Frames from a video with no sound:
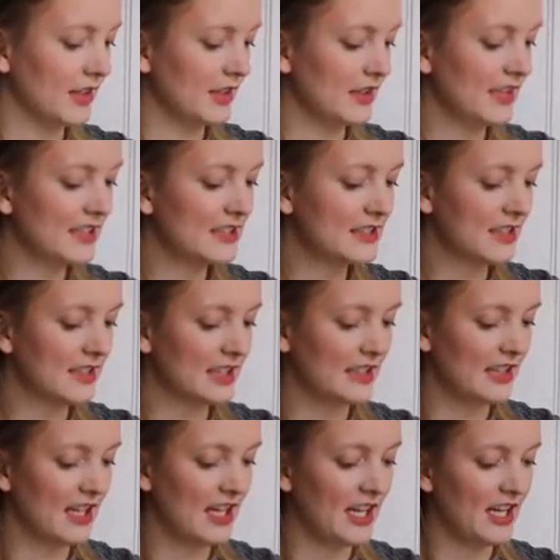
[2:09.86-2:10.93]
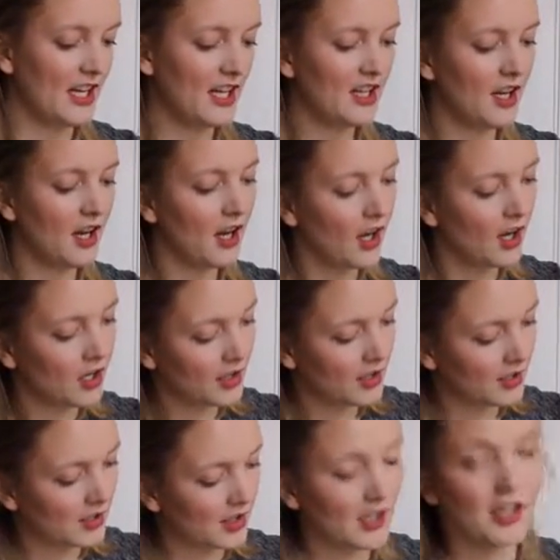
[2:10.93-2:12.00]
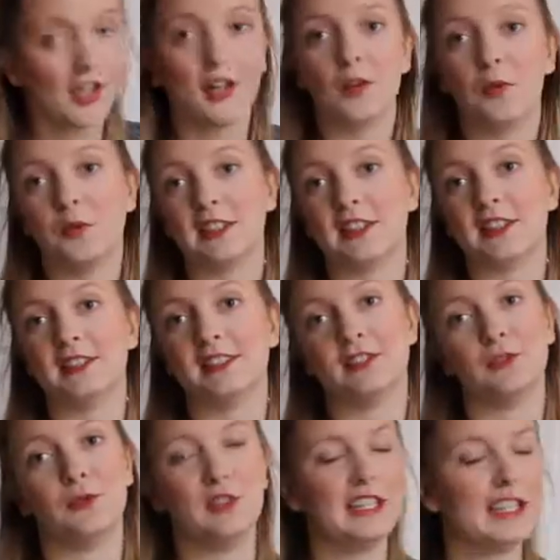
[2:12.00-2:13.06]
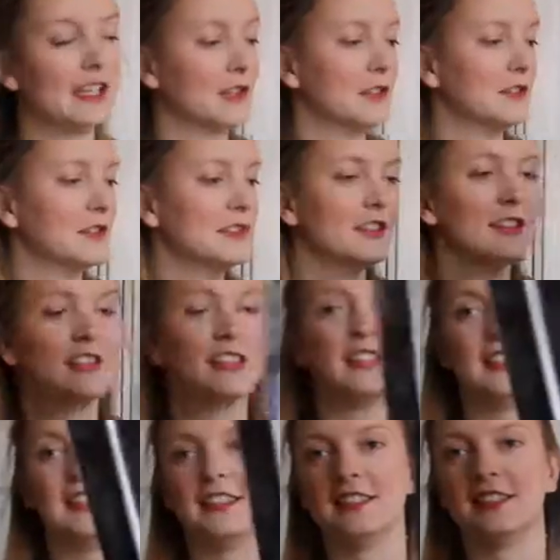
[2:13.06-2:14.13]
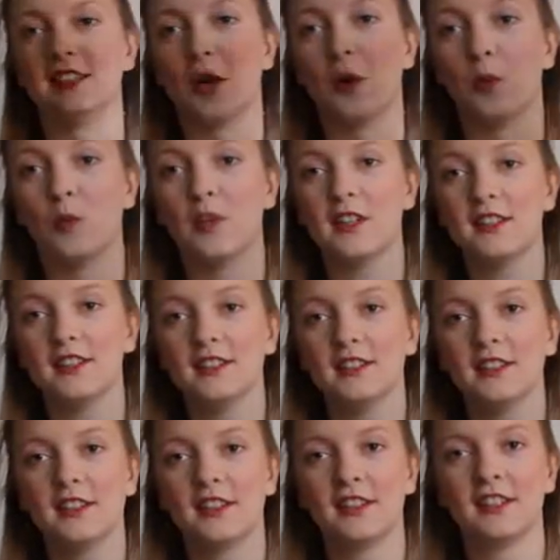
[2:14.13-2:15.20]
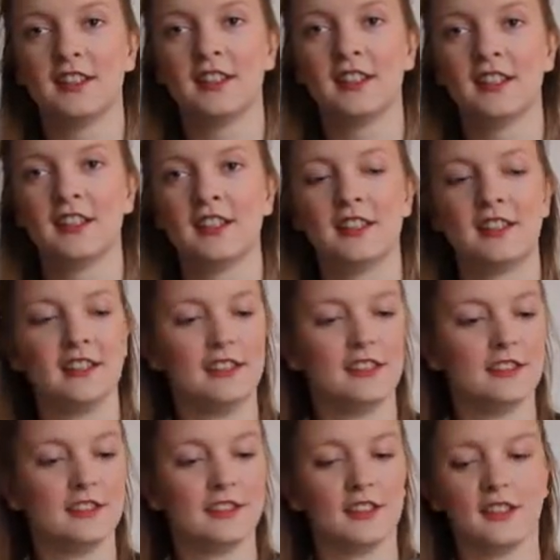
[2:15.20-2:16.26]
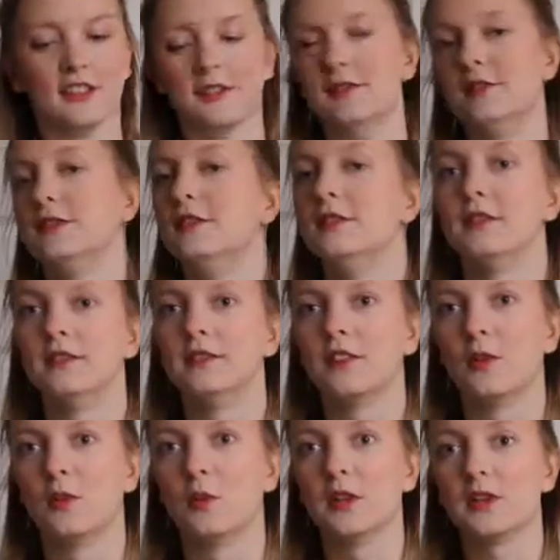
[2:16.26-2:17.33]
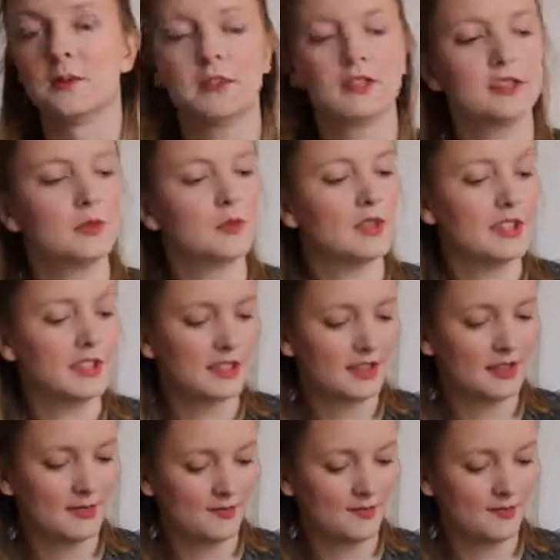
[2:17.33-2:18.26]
the next thing in here, which is really cool, is a wand. It's the Voldemort wand.